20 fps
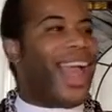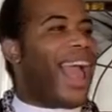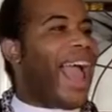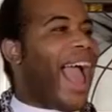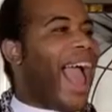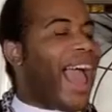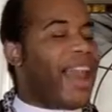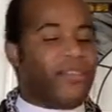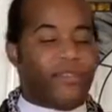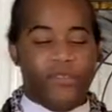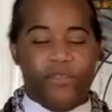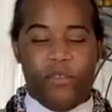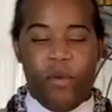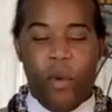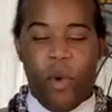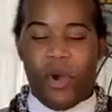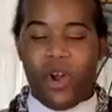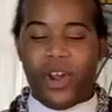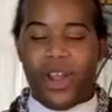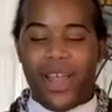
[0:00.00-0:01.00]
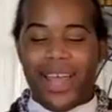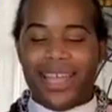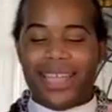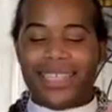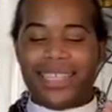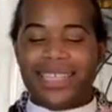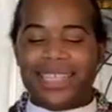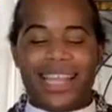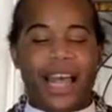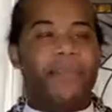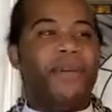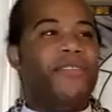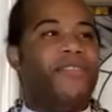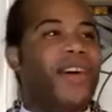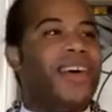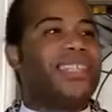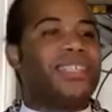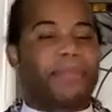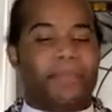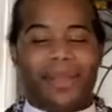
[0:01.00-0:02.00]
And for some of
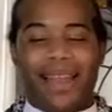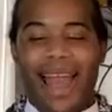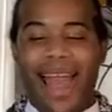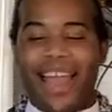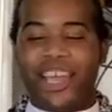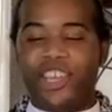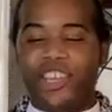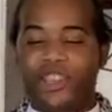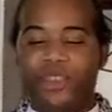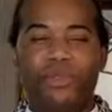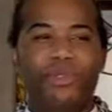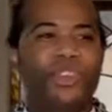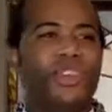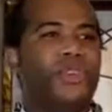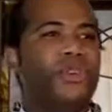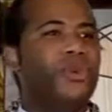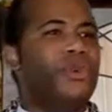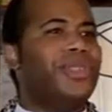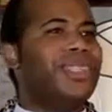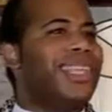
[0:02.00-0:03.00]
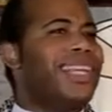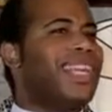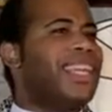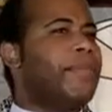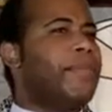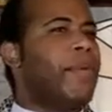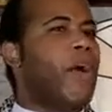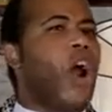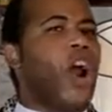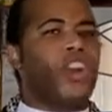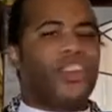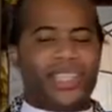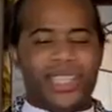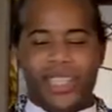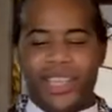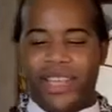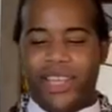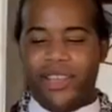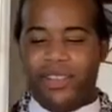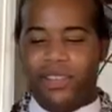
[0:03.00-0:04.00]
us Black UUs in
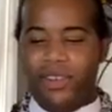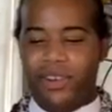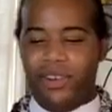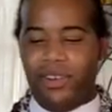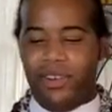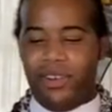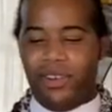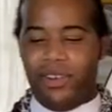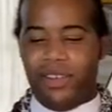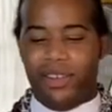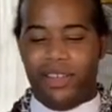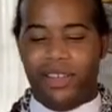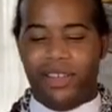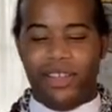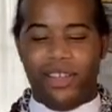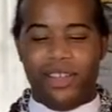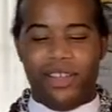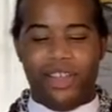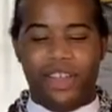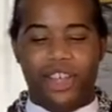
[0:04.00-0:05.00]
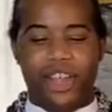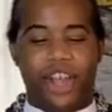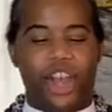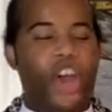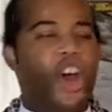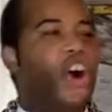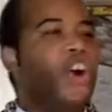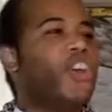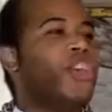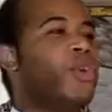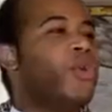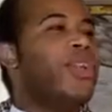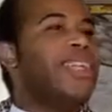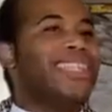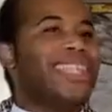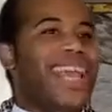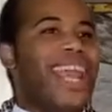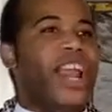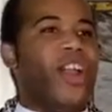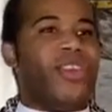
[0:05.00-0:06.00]
particular,
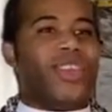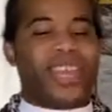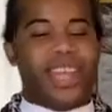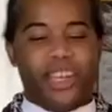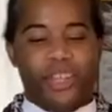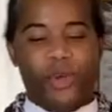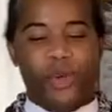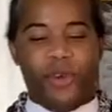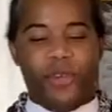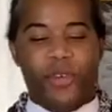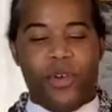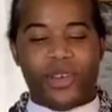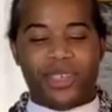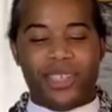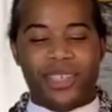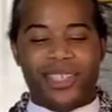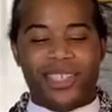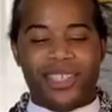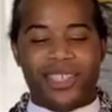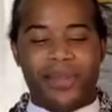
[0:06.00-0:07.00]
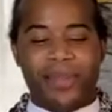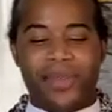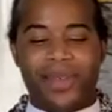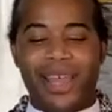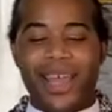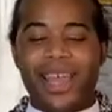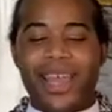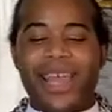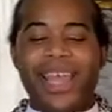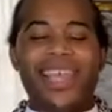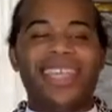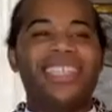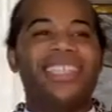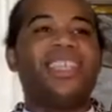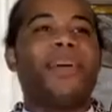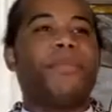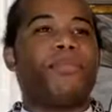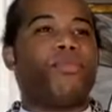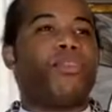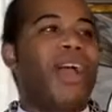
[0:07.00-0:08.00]
Unitarian Universalism is
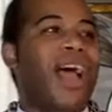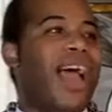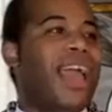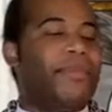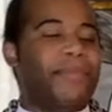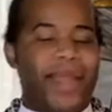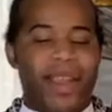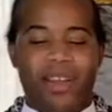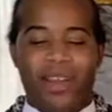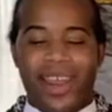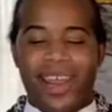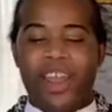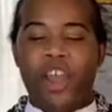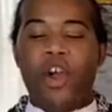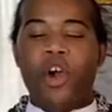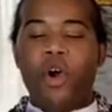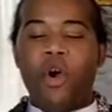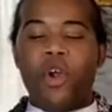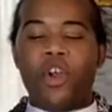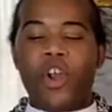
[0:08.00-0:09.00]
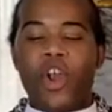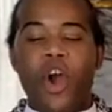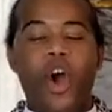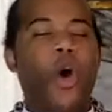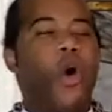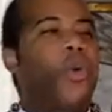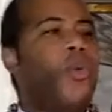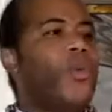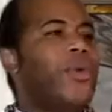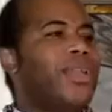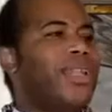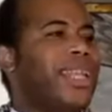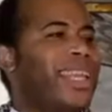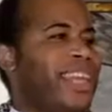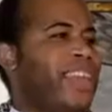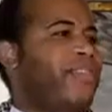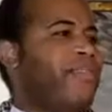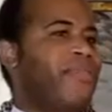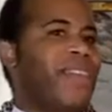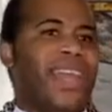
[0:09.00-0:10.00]
the primary or only
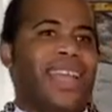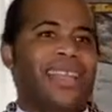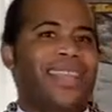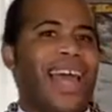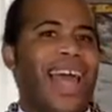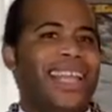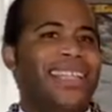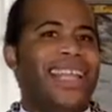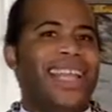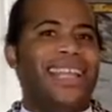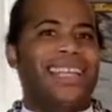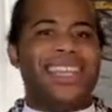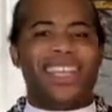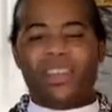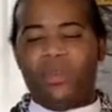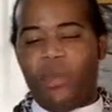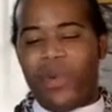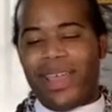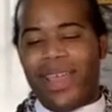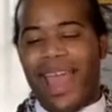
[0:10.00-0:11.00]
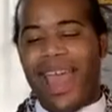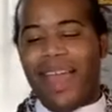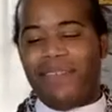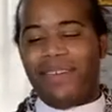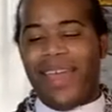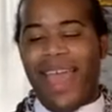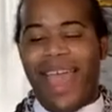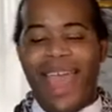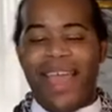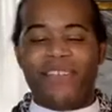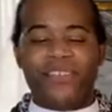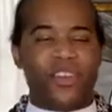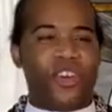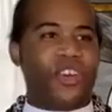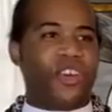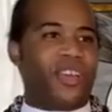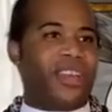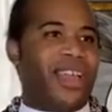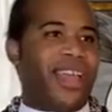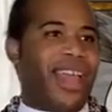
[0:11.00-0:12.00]
faith identity we have
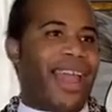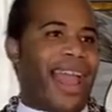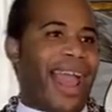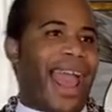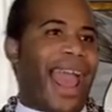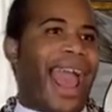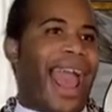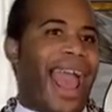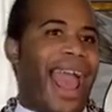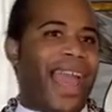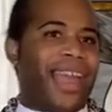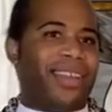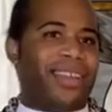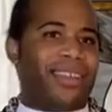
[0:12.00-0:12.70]
ever had.